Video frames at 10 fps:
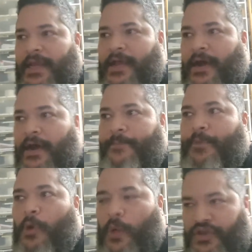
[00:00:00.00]

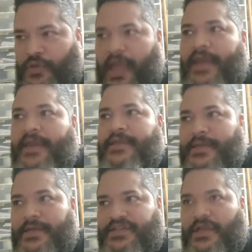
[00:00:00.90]
But when you get into
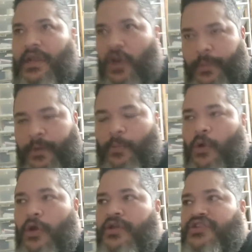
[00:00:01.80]
this a little bit
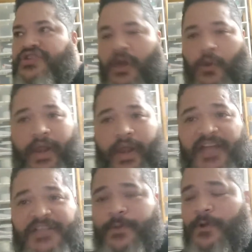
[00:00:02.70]
more, you start going to
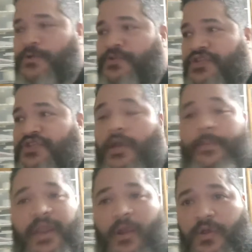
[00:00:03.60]
expos, you start
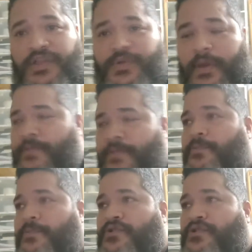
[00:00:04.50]
meeting all these great
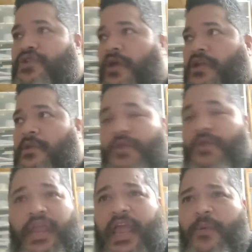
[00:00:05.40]
people, you start
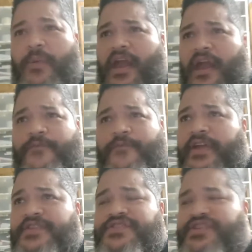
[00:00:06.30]
communicating with a lot of
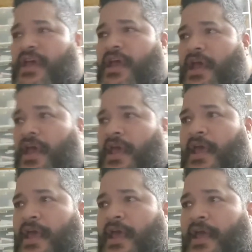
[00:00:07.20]
friends,
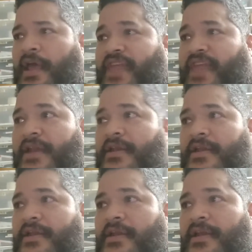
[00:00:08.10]

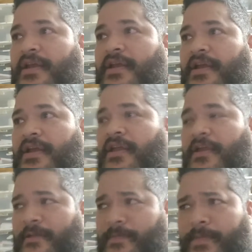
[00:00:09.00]
then
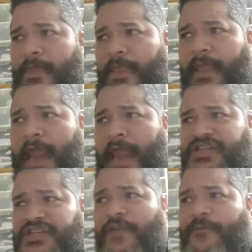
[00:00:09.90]
it
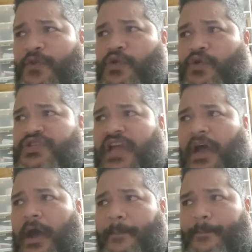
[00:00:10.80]
actually fuels
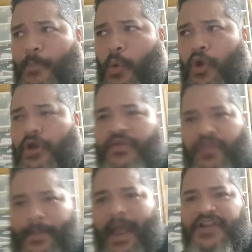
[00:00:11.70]
more
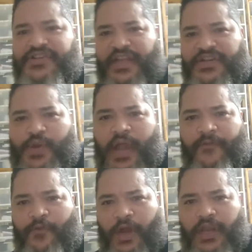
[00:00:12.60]
the passion that you
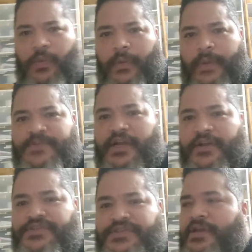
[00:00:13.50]
have working with reptiles.